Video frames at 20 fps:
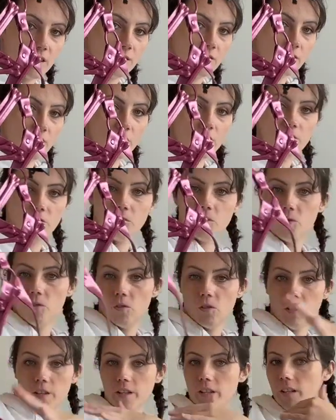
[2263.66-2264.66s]
of
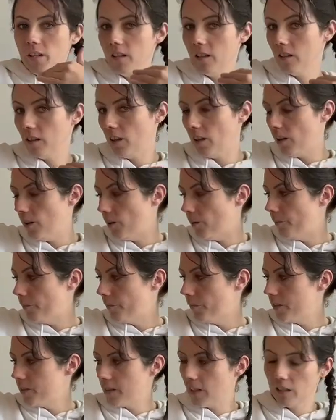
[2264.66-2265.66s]
for
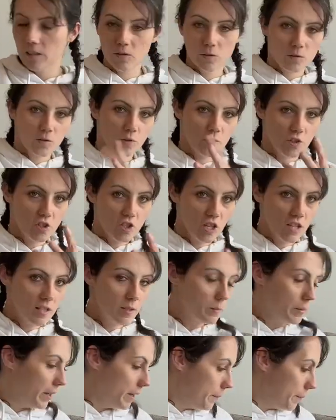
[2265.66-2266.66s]
Skeletor's sort of
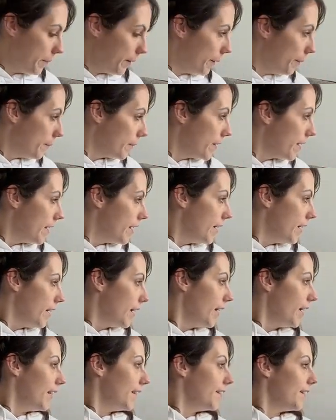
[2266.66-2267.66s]
chest plate bit,
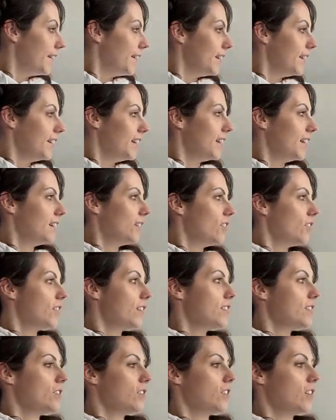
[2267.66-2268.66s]
and then you got
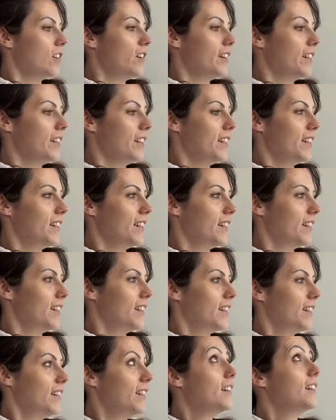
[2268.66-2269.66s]
this on mine,
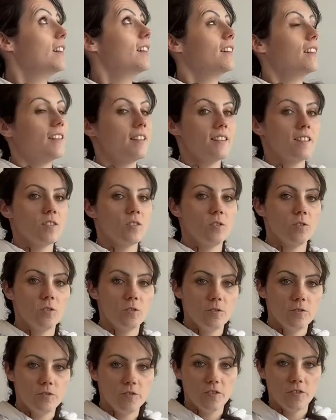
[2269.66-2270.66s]
this
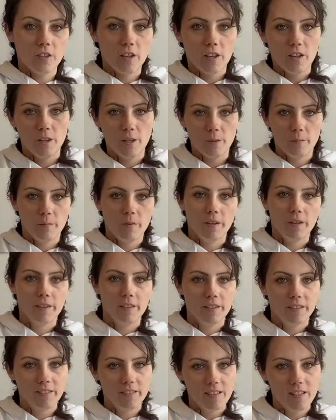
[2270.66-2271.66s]
sort
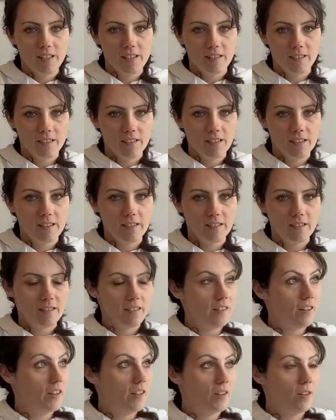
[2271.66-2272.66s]
of D&D
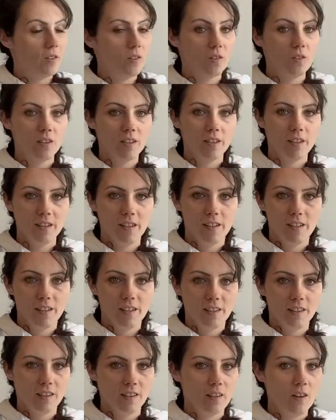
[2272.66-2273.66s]
style
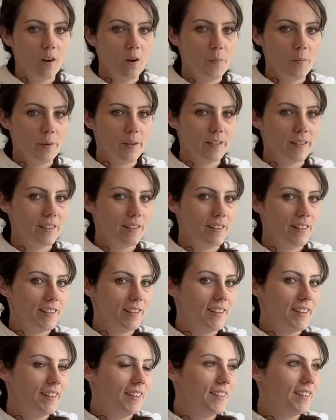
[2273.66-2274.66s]
LARPing
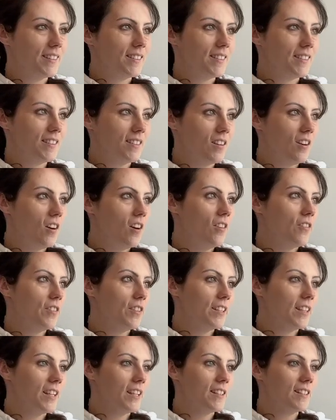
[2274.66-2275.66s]
staff, and
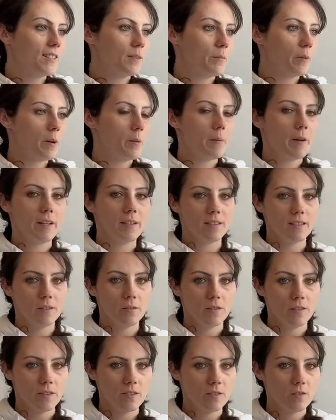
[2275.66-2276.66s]
again spray painted it
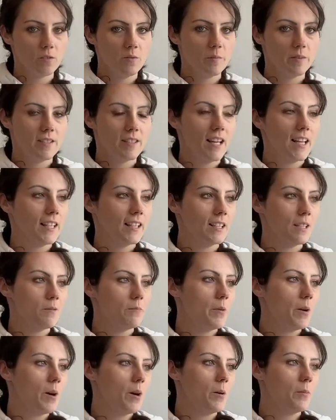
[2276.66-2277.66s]
with this sort of metallic-y
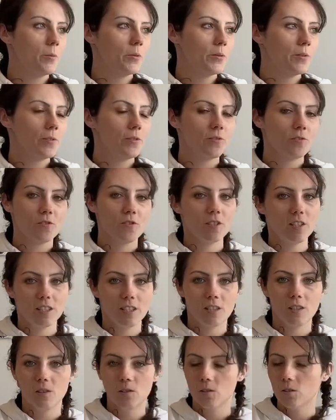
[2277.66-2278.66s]
purple, so it's really
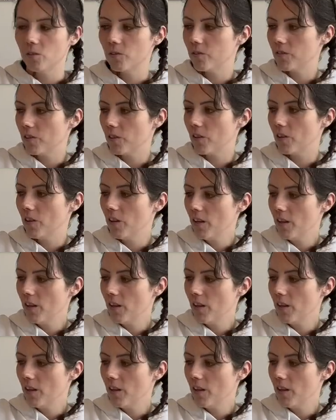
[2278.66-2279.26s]
cool. So